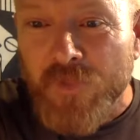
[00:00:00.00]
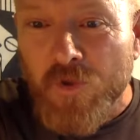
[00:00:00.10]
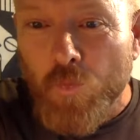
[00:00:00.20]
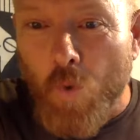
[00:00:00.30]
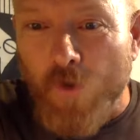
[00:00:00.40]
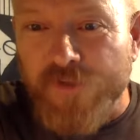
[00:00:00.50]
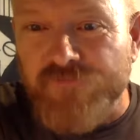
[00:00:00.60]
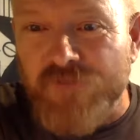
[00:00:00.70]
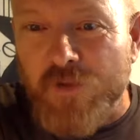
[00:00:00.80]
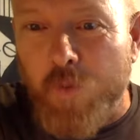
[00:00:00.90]
What is
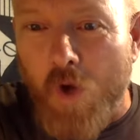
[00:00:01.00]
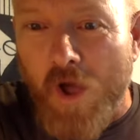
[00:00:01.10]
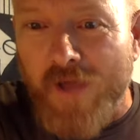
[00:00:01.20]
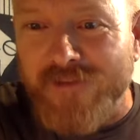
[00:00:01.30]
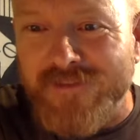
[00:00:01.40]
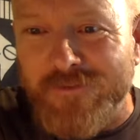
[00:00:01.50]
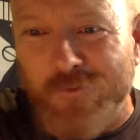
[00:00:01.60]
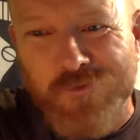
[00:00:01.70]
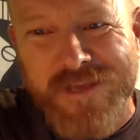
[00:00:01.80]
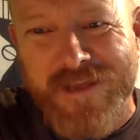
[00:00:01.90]
required? Oh,
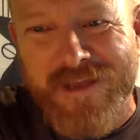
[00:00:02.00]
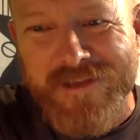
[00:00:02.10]
dear.